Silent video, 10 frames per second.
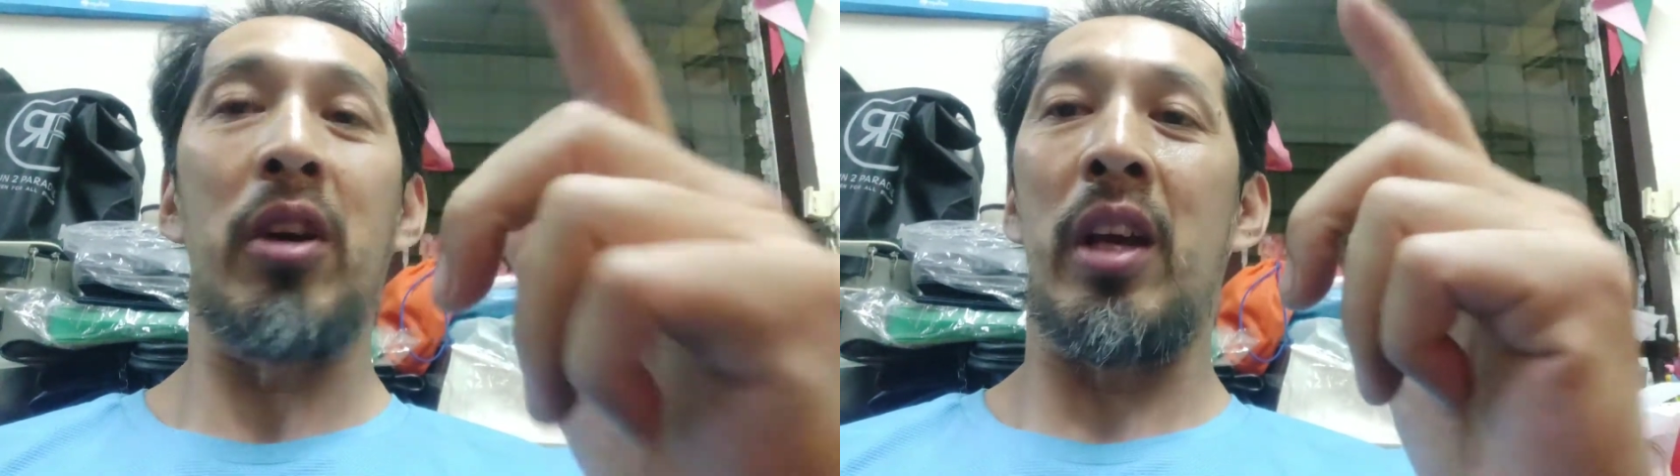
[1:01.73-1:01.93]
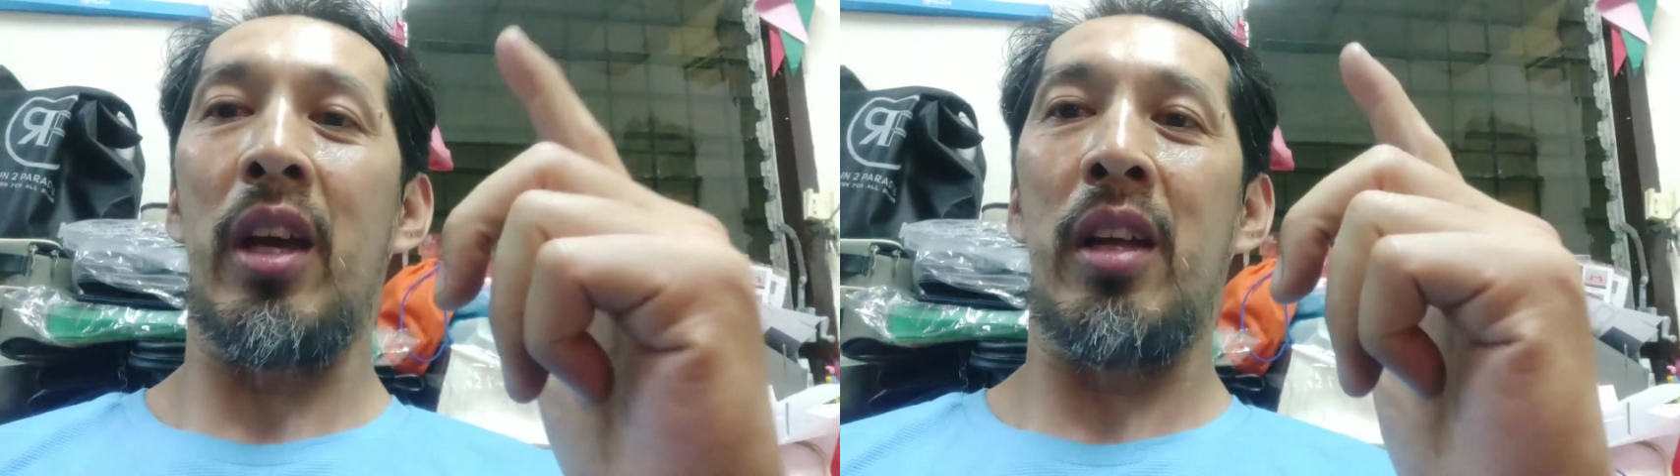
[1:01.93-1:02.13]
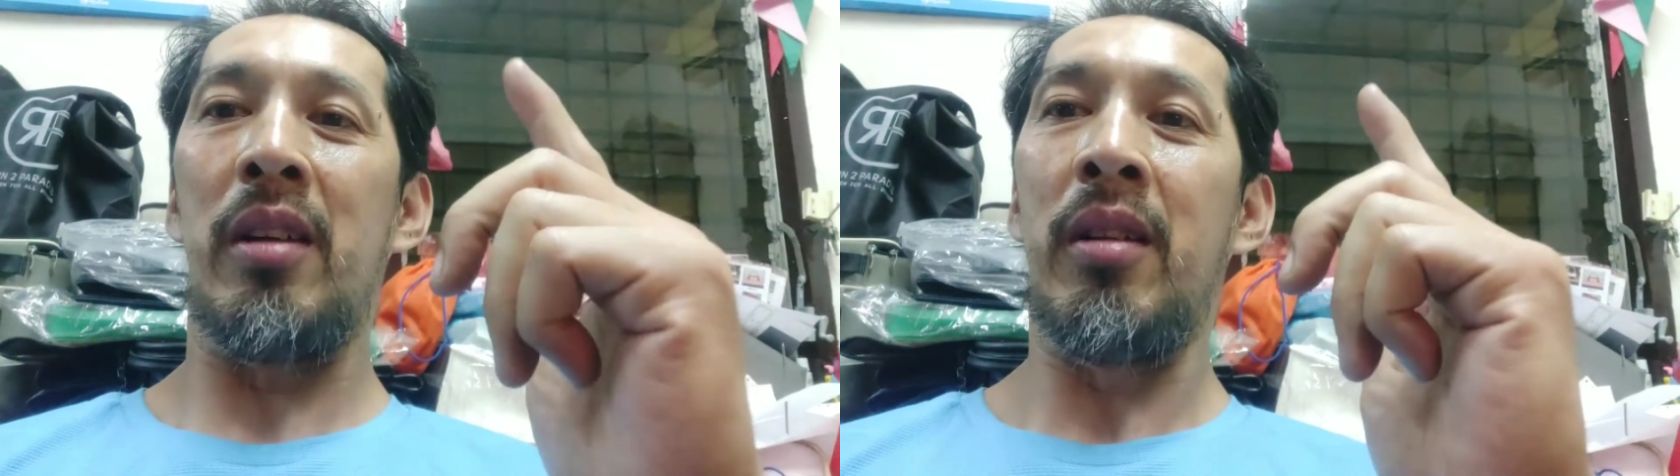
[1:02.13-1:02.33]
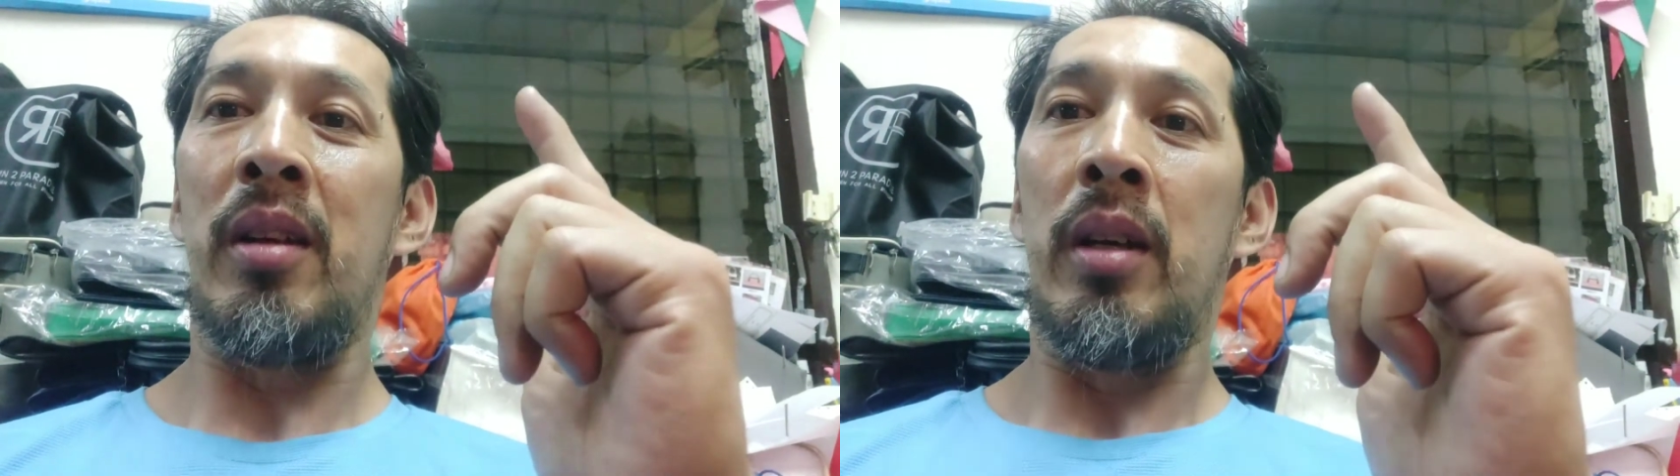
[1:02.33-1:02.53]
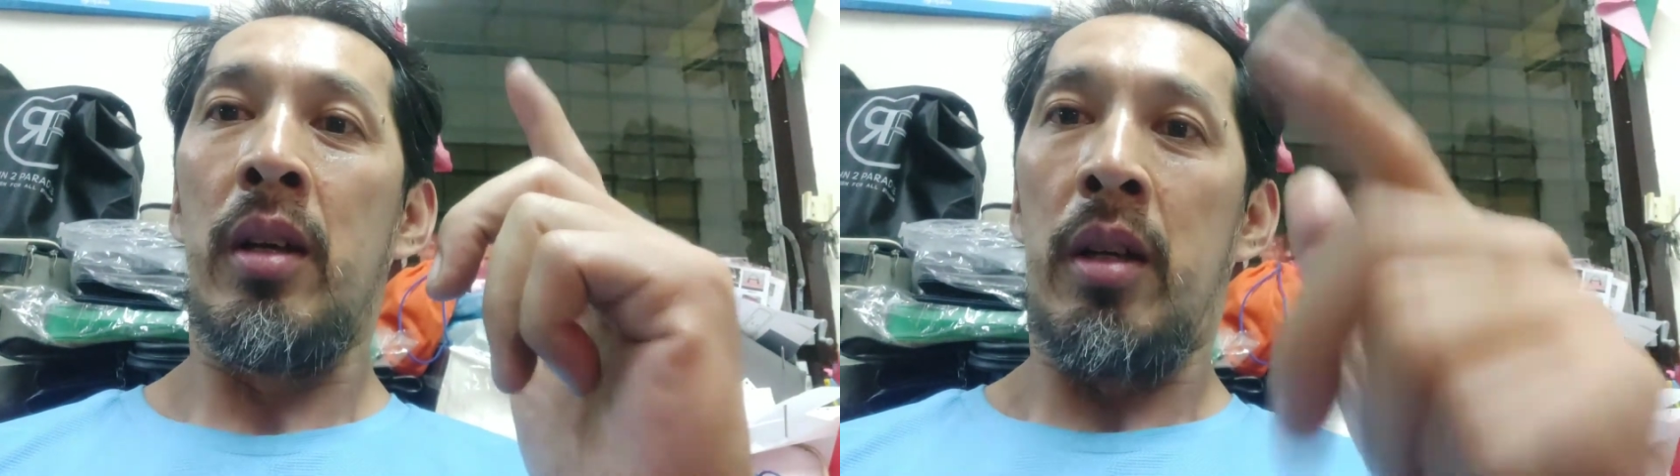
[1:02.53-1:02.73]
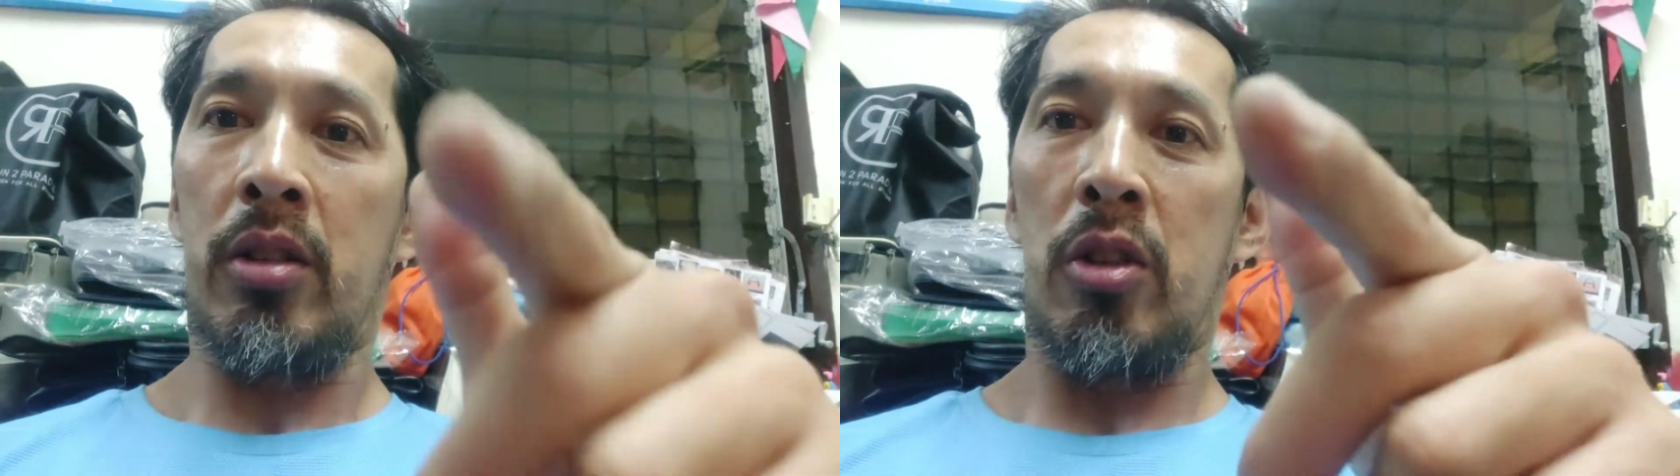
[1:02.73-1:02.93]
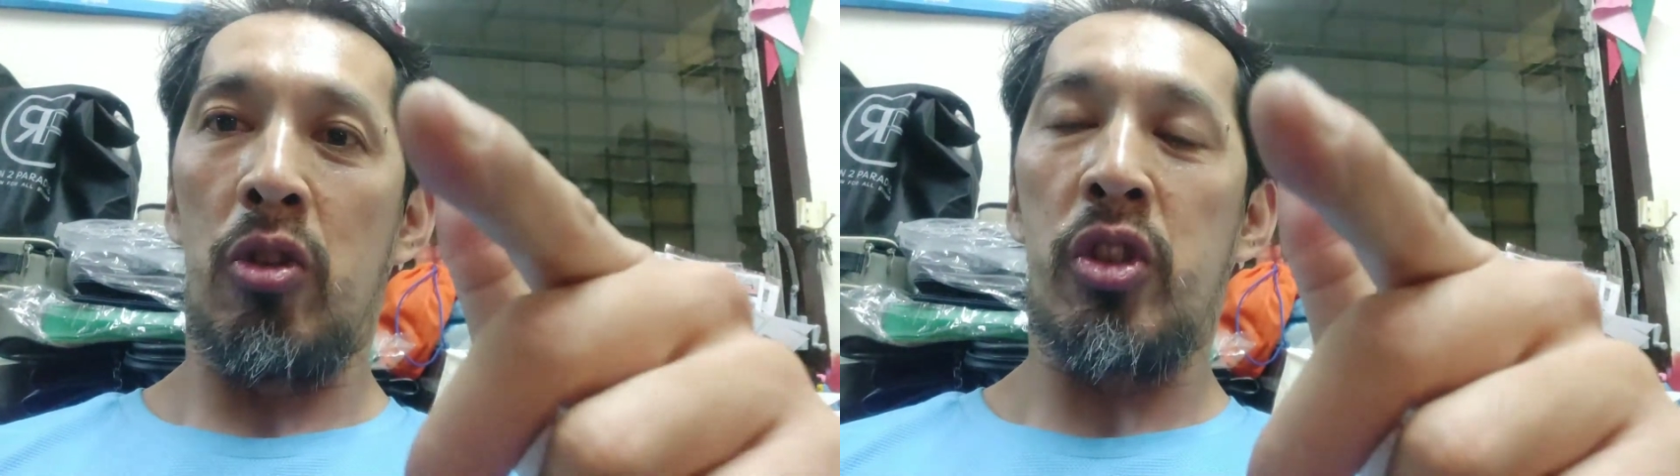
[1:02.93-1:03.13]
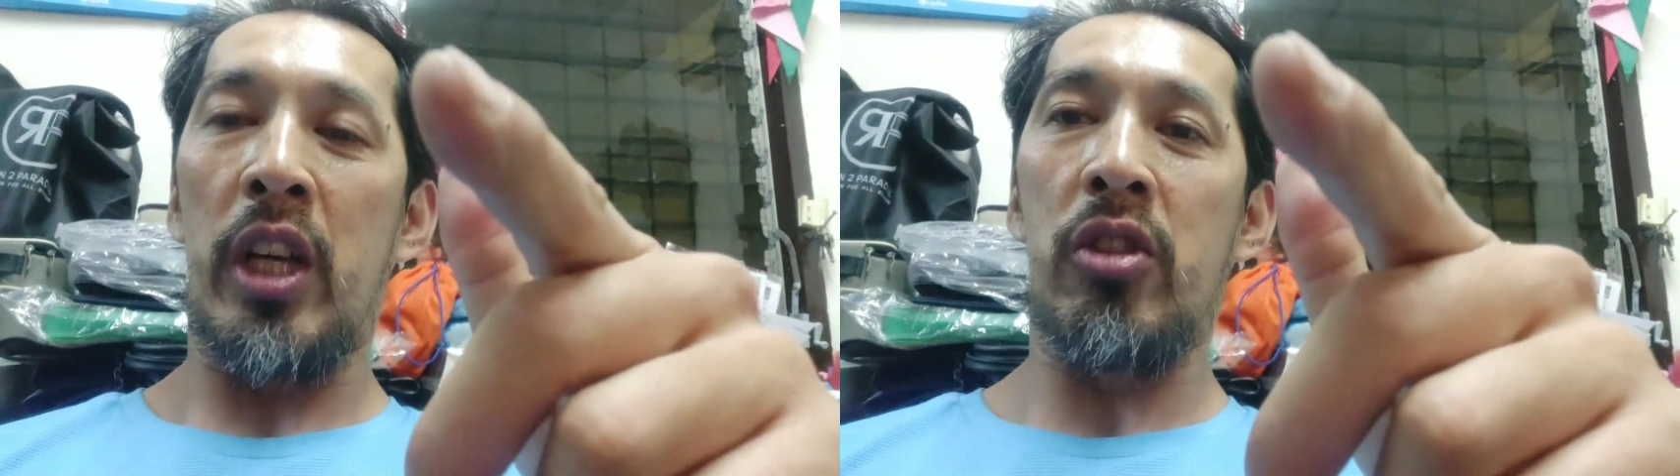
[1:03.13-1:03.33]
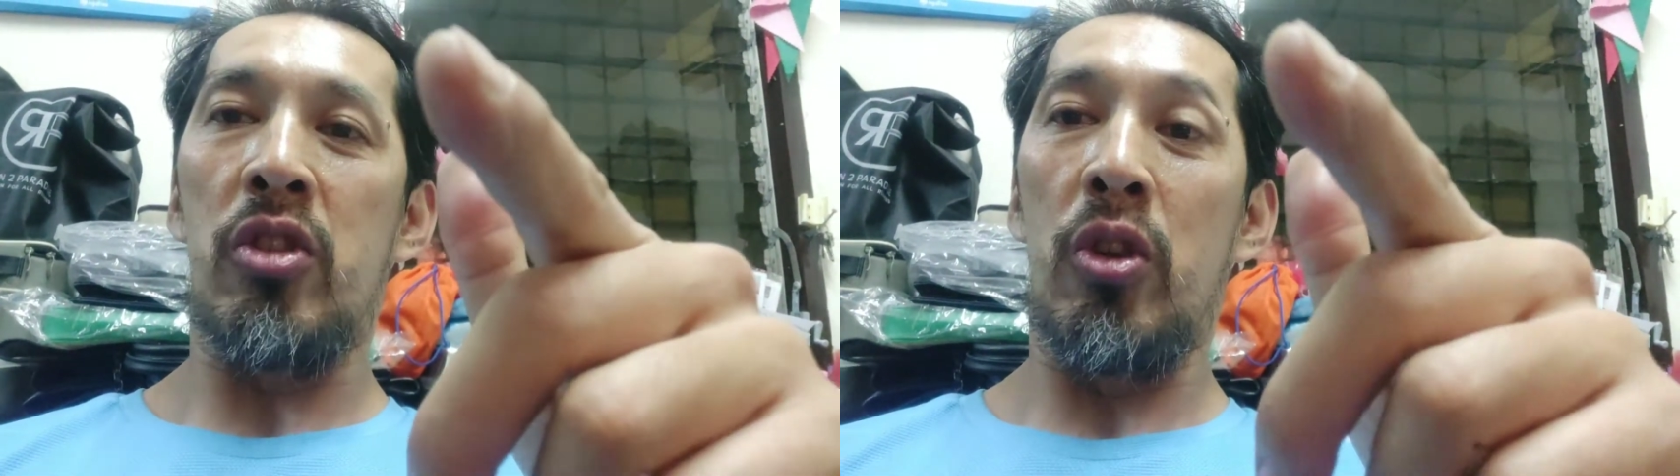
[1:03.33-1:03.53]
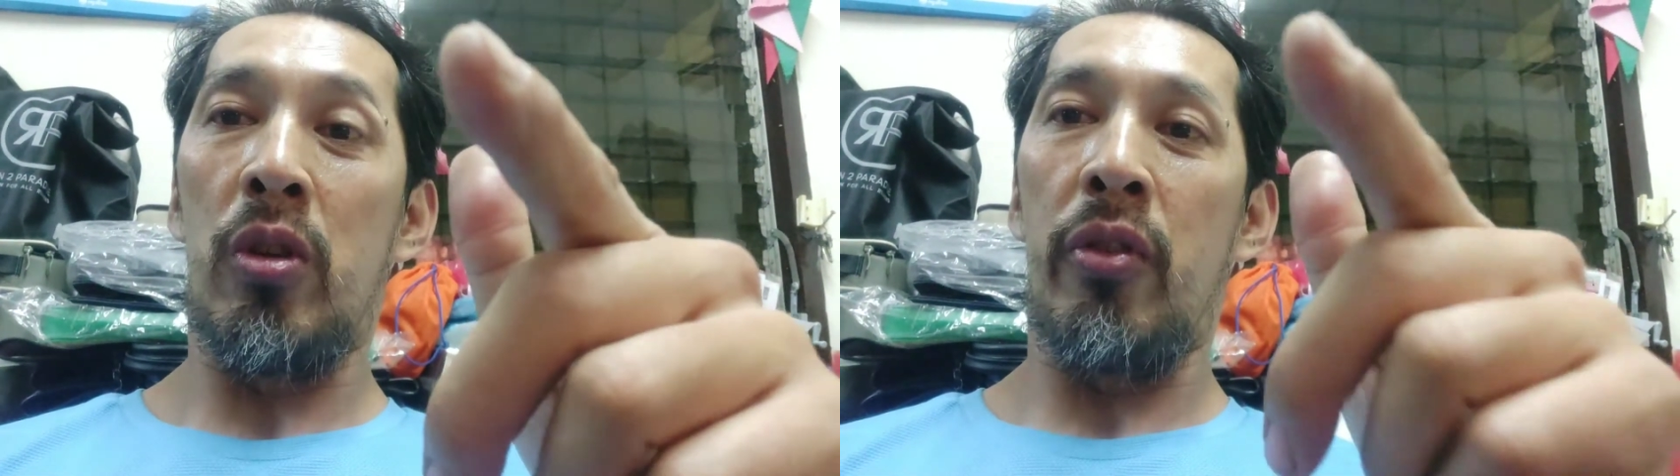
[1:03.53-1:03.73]
and go
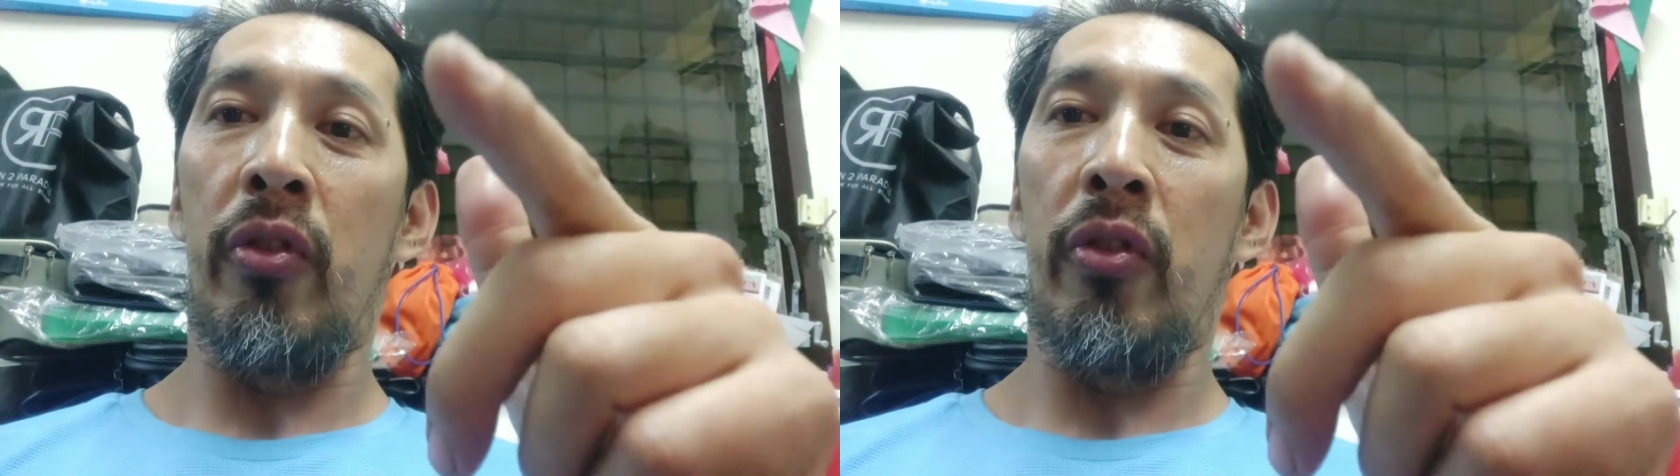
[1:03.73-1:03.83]
change your